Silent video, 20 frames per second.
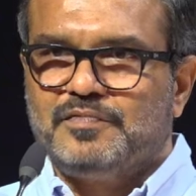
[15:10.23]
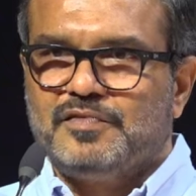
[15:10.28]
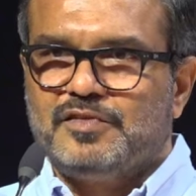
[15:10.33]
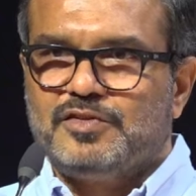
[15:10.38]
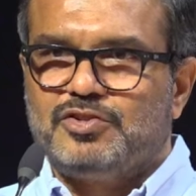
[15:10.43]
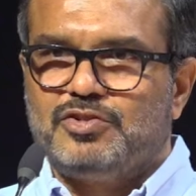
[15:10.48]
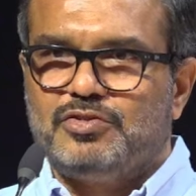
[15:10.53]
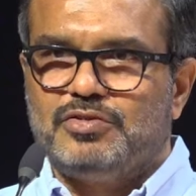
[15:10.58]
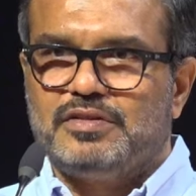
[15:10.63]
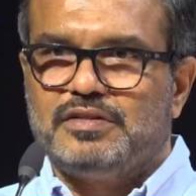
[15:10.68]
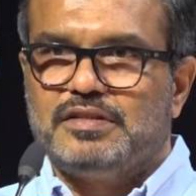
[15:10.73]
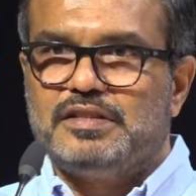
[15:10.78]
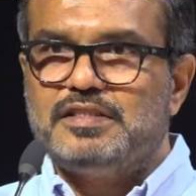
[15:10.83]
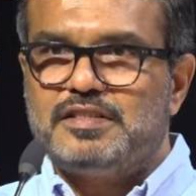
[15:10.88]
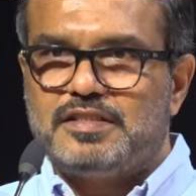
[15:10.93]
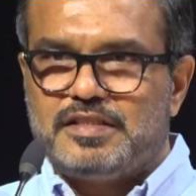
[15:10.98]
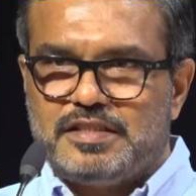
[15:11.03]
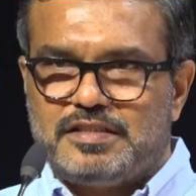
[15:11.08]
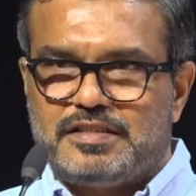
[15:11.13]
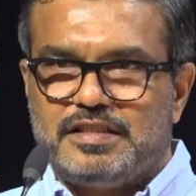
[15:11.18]
So
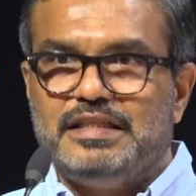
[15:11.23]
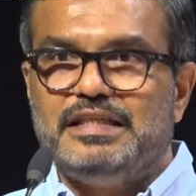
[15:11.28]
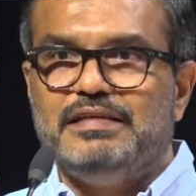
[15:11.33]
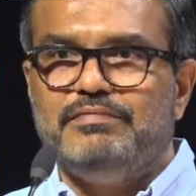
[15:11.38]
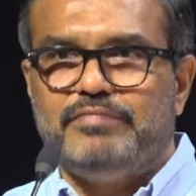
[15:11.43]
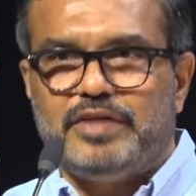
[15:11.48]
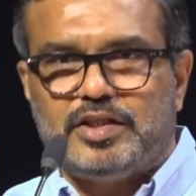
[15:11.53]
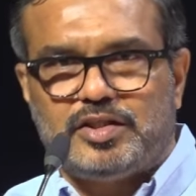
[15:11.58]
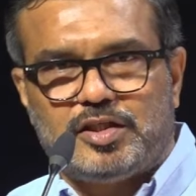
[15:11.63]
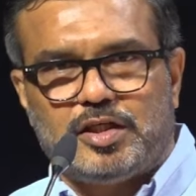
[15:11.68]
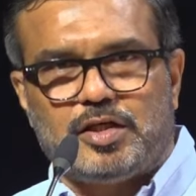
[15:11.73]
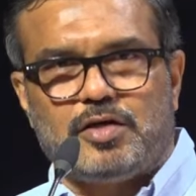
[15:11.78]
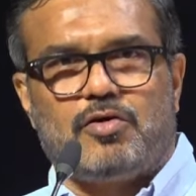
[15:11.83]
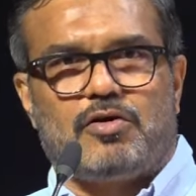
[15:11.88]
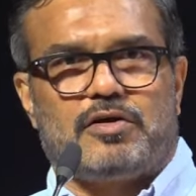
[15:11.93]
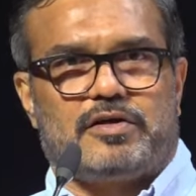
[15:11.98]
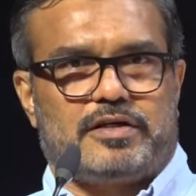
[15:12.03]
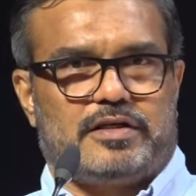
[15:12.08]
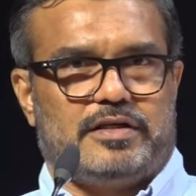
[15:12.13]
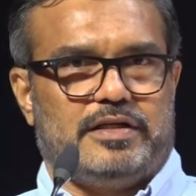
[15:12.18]
this is a limited
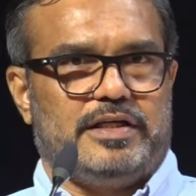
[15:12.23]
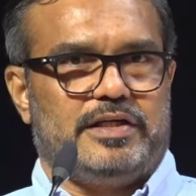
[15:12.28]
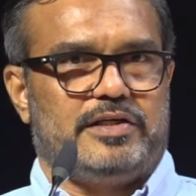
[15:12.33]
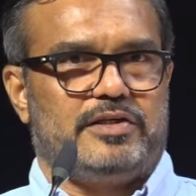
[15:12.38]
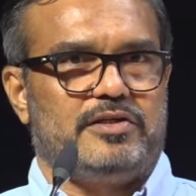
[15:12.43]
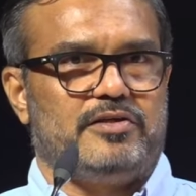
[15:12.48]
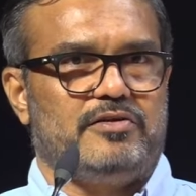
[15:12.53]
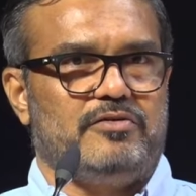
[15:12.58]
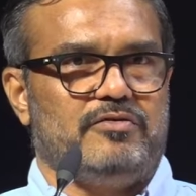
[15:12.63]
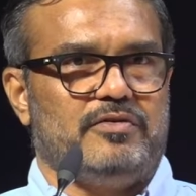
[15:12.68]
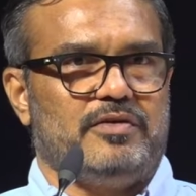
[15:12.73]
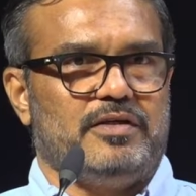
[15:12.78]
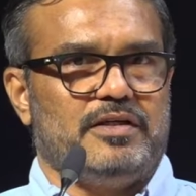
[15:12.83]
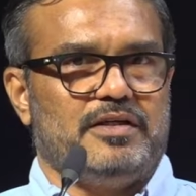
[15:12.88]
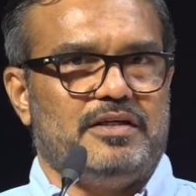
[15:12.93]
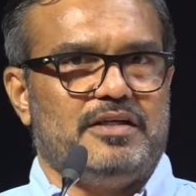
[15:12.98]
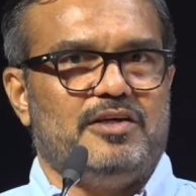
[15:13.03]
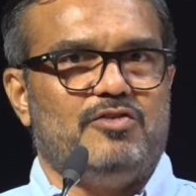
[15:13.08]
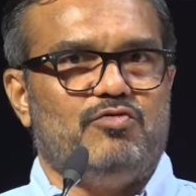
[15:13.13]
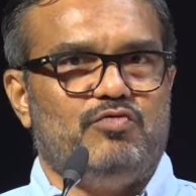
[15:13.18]
alternative
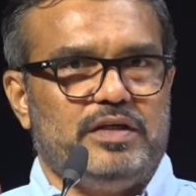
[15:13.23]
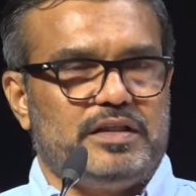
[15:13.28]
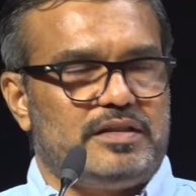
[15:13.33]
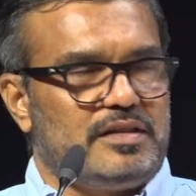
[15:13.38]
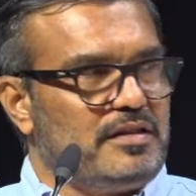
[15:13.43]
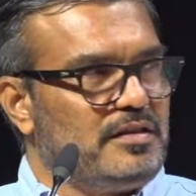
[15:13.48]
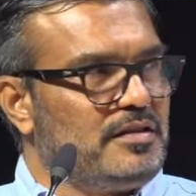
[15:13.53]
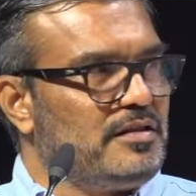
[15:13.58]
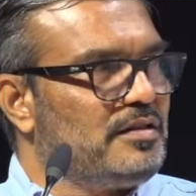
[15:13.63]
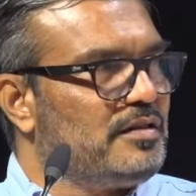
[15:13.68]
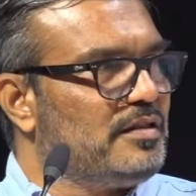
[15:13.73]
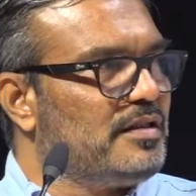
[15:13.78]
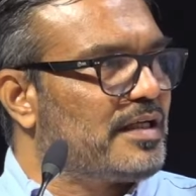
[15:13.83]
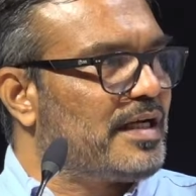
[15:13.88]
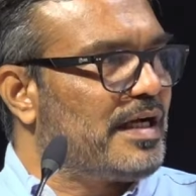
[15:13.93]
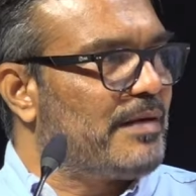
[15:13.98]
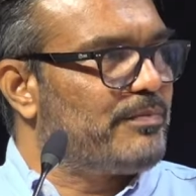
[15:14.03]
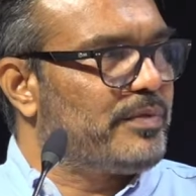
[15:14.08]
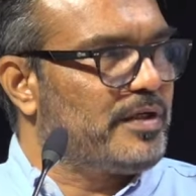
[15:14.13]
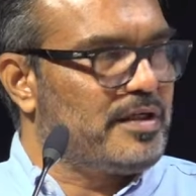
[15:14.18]
within the
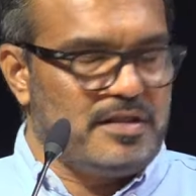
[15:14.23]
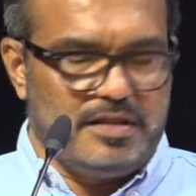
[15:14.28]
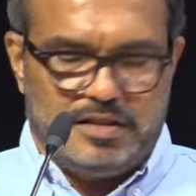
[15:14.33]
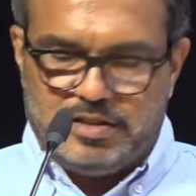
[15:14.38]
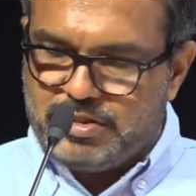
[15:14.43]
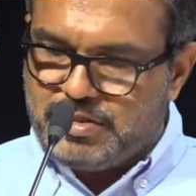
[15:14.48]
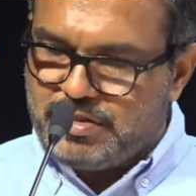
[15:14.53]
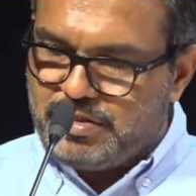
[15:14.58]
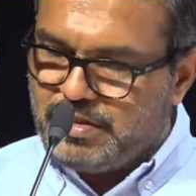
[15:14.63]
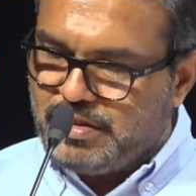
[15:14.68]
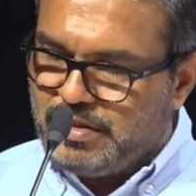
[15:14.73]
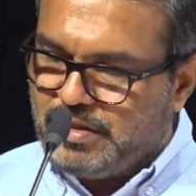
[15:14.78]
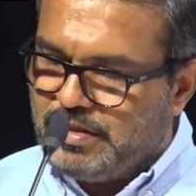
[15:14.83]
capitalist